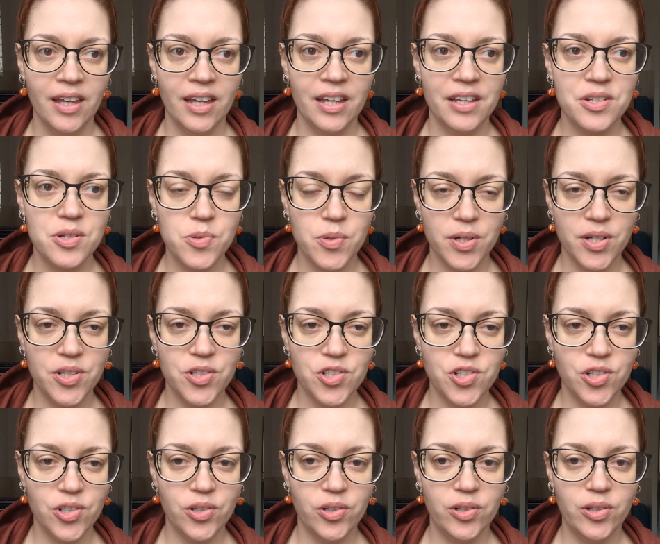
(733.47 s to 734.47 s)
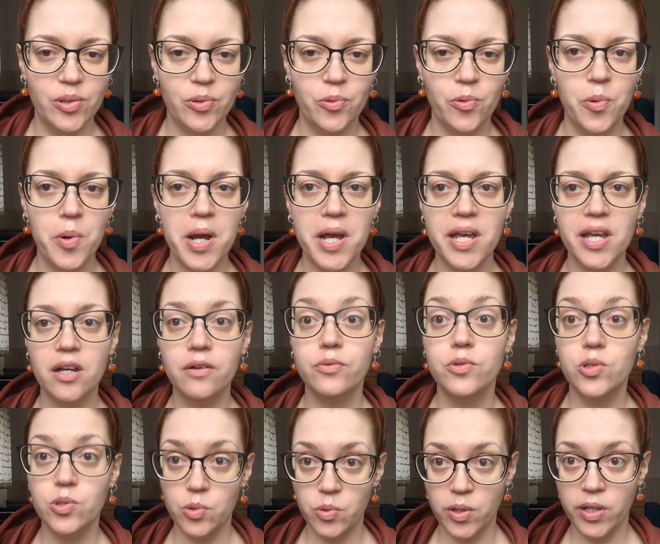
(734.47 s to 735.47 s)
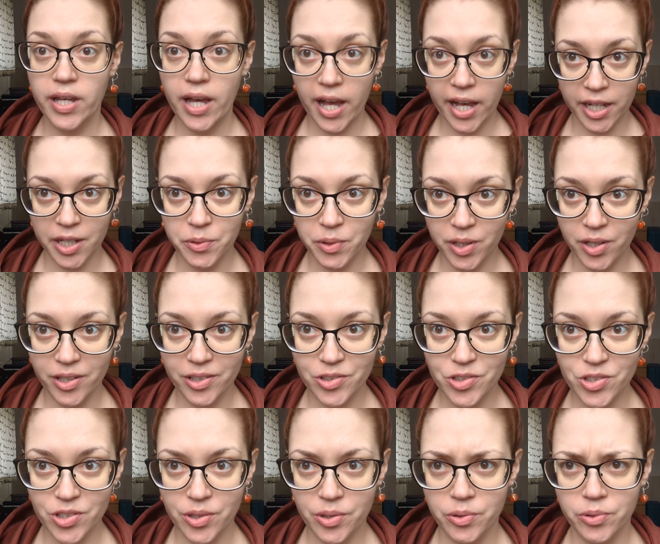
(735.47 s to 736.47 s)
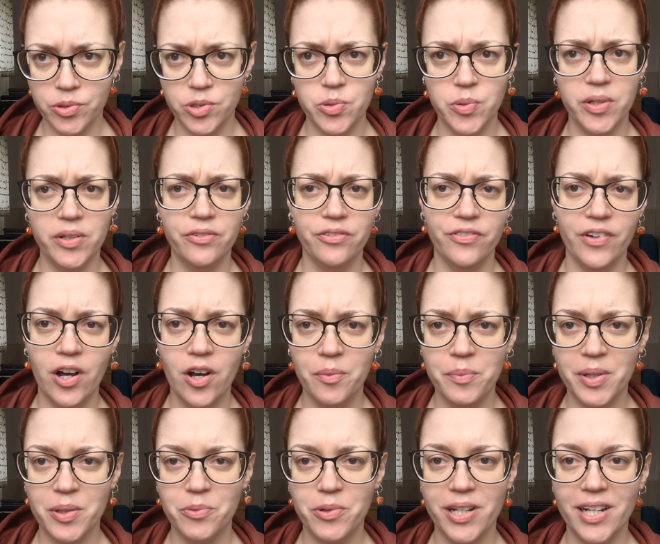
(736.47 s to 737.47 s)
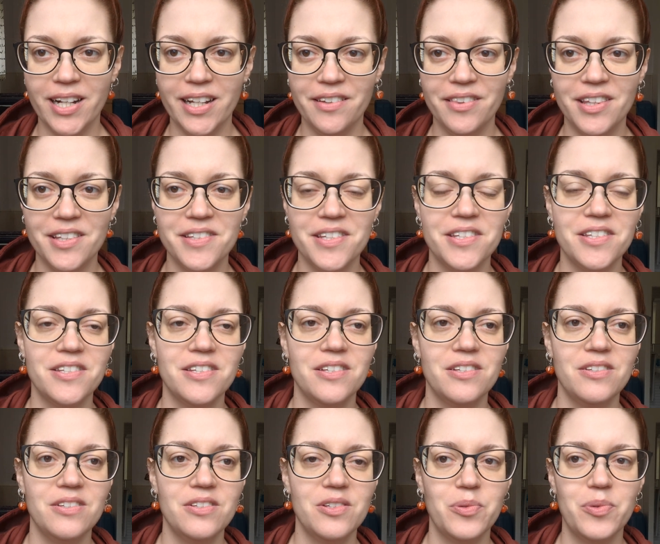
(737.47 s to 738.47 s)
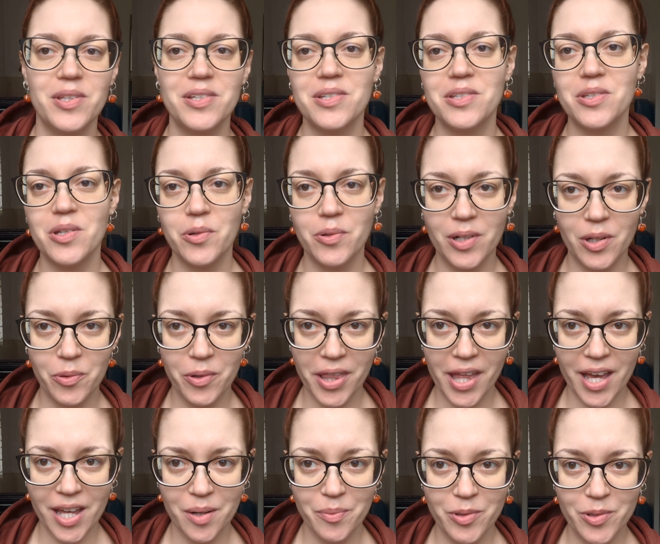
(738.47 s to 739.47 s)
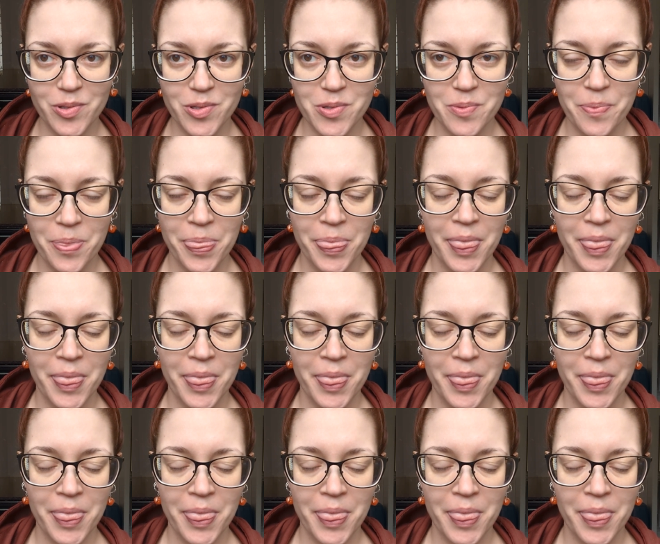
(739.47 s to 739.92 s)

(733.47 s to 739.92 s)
and traditional way of doing agriculture, or doing farming, really. This is only with animals.